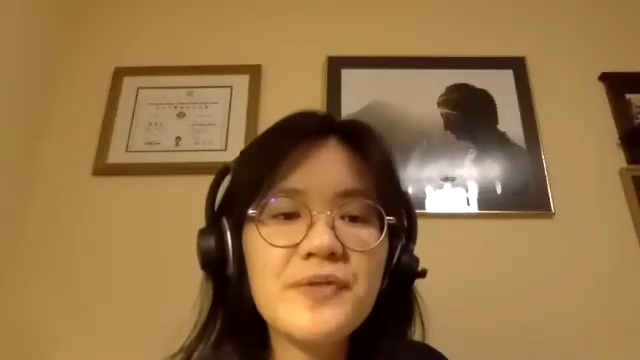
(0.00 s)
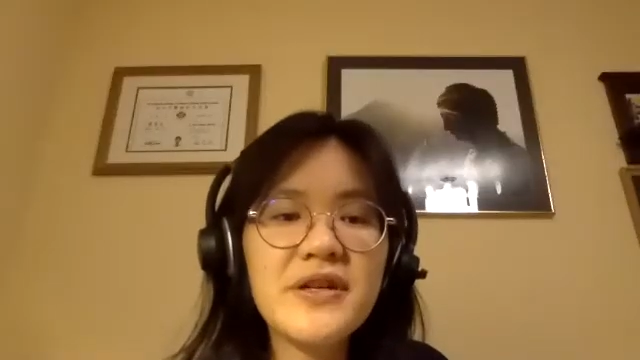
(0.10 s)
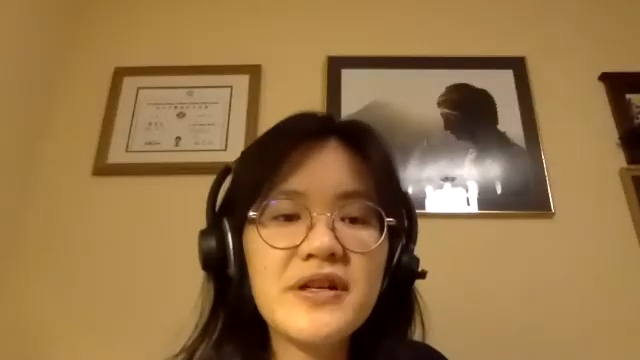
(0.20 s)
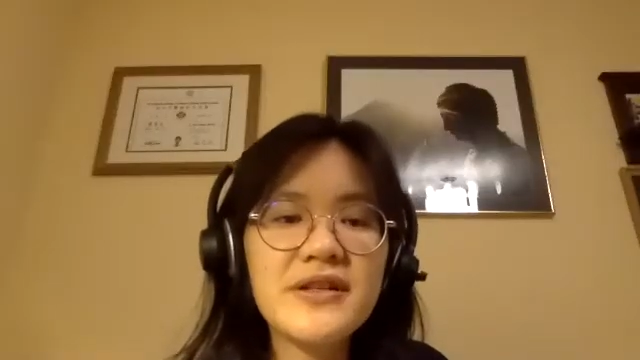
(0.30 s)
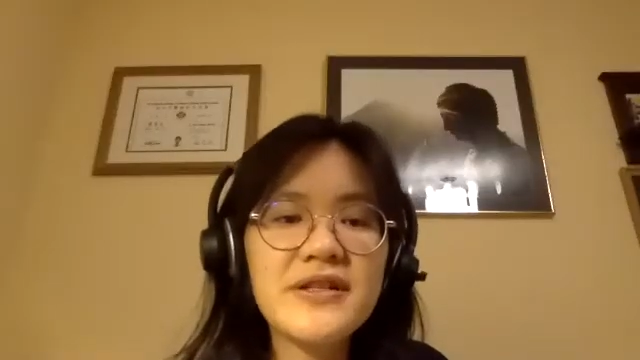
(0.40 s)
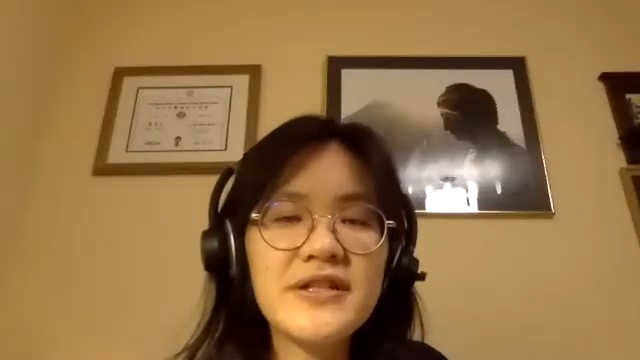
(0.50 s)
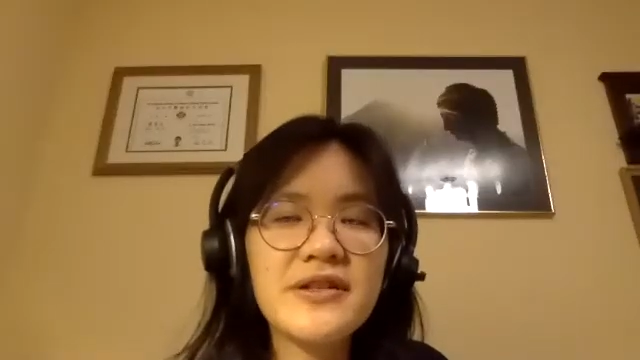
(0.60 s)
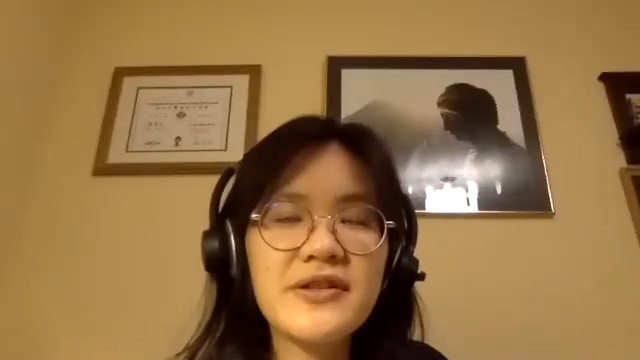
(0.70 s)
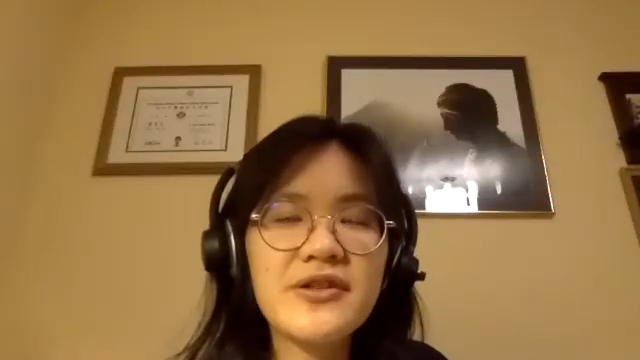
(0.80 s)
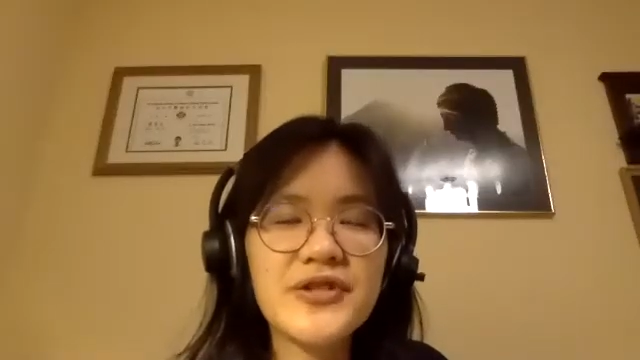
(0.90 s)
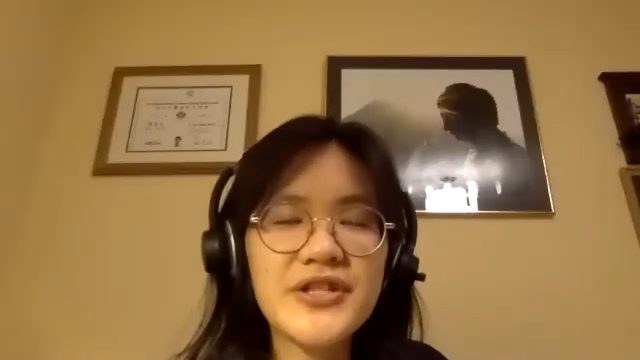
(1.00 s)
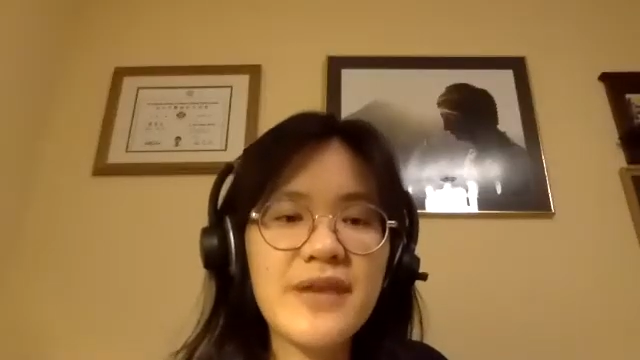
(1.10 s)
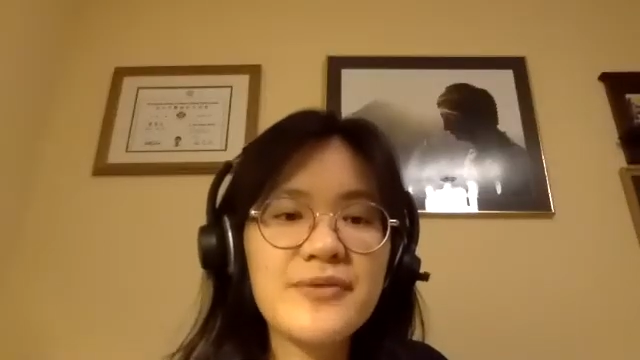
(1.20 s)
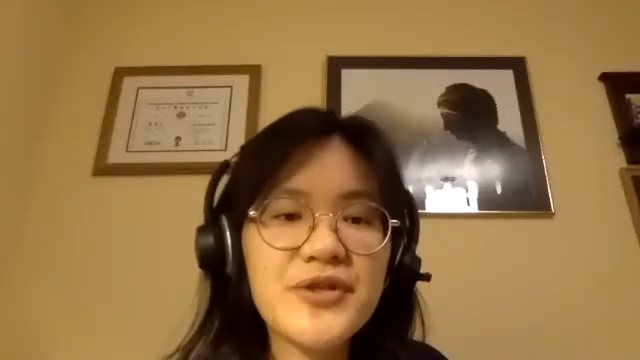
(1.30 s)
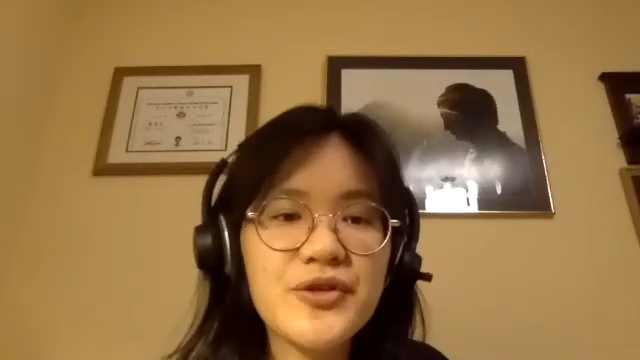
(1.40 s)
because,
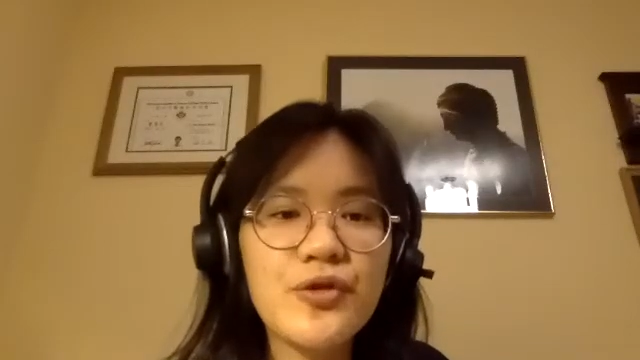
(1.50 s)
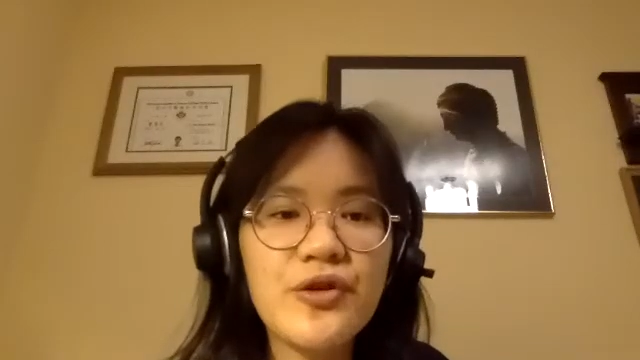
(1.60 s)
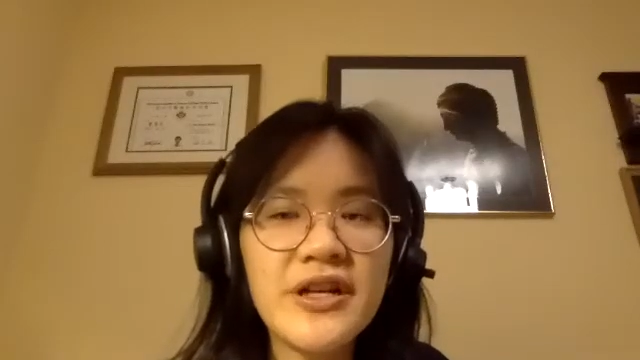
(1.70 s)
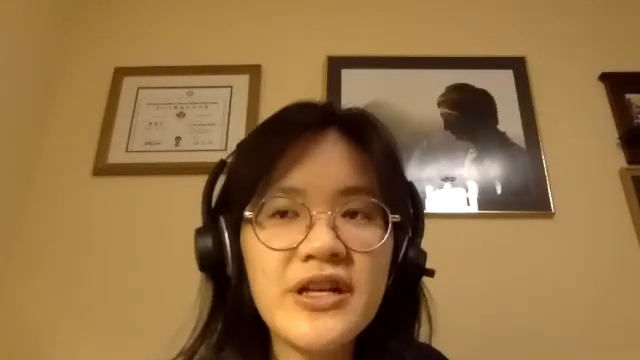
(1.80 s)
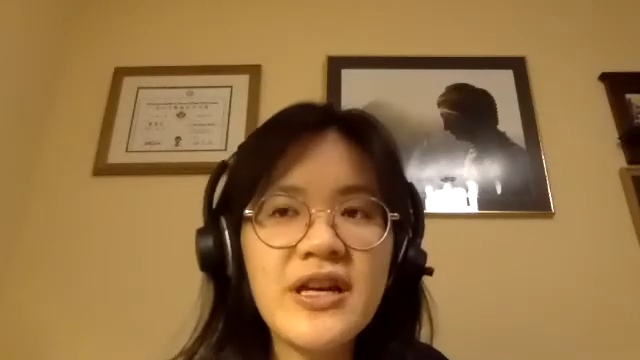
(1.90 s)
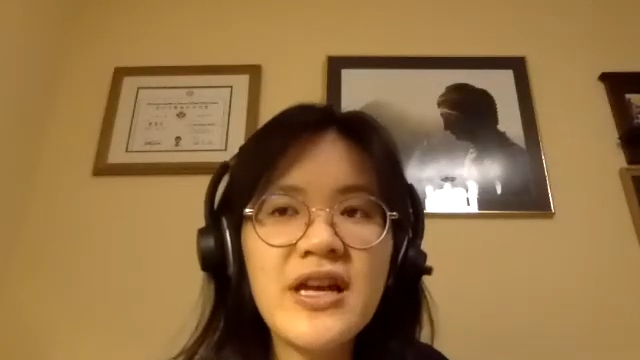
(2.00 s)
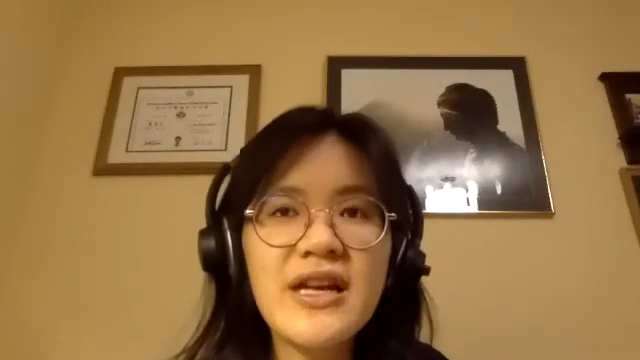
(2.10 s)
Sam's story